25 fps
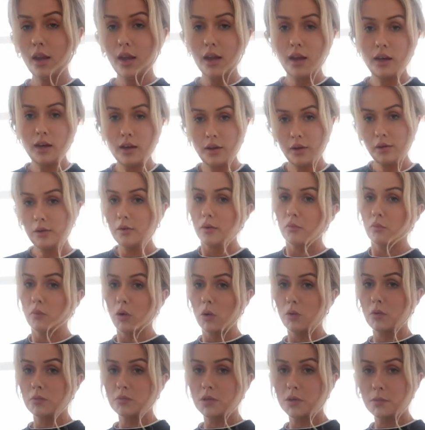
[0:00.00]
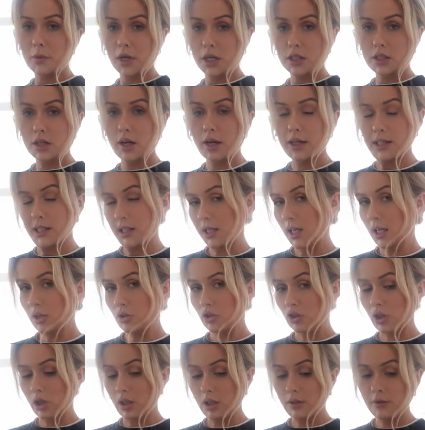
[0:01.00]
Hello and welcome to my tiny
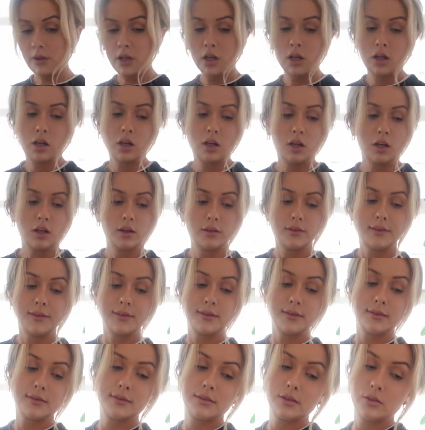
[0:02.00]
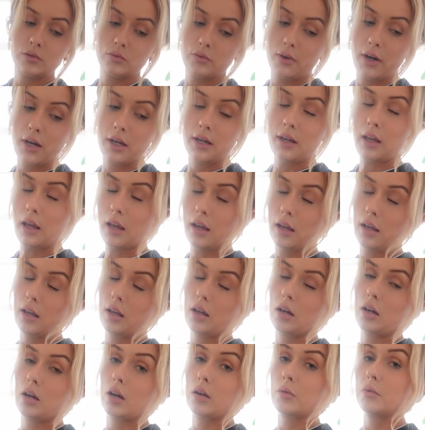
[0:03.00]
kitchen. Since it's still
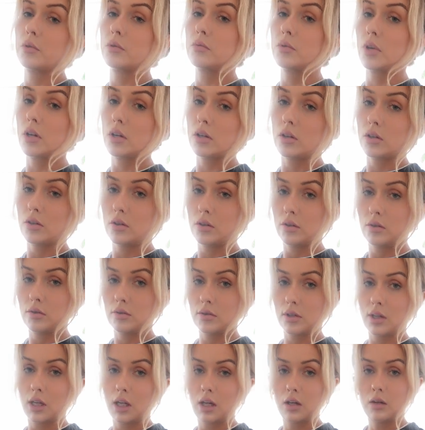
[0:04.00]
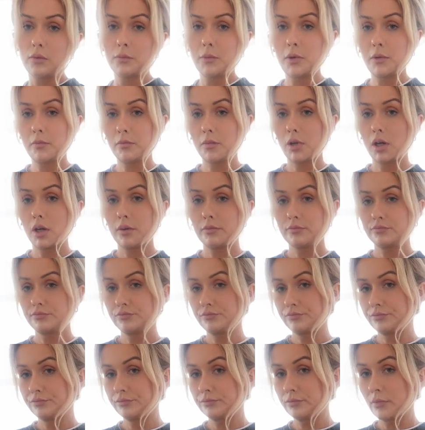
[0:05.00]
raining, I would take you to the allotment, but
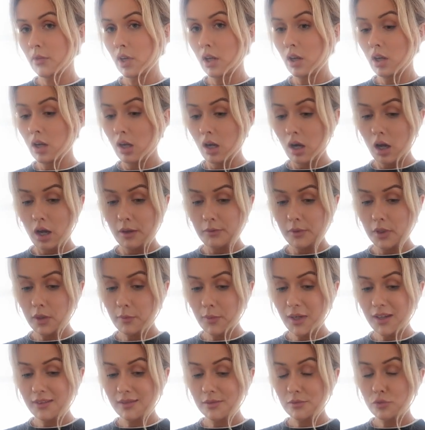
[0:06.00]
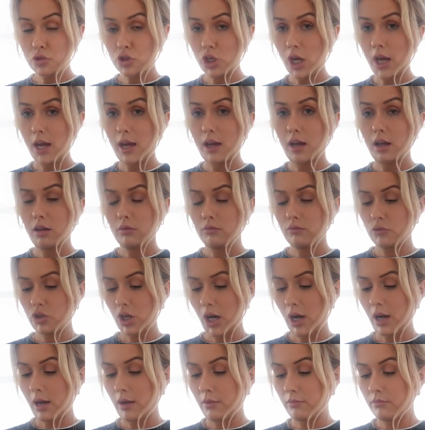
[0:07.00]
I'm gonna make some
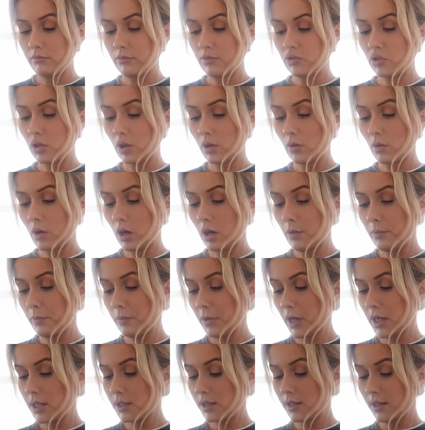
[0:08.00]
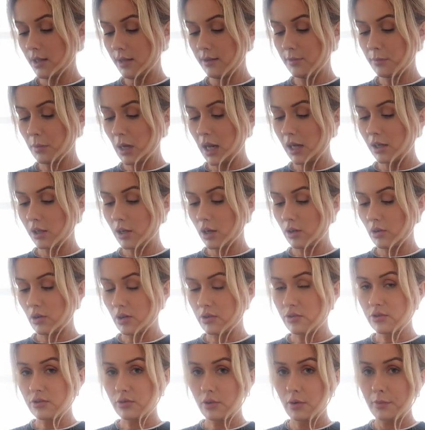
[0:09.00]
jam. So I've picked these black
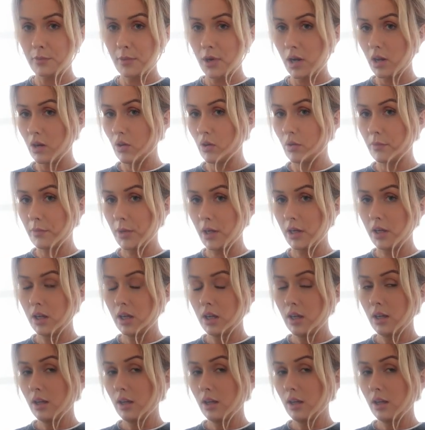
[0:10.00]
currants from my allotment.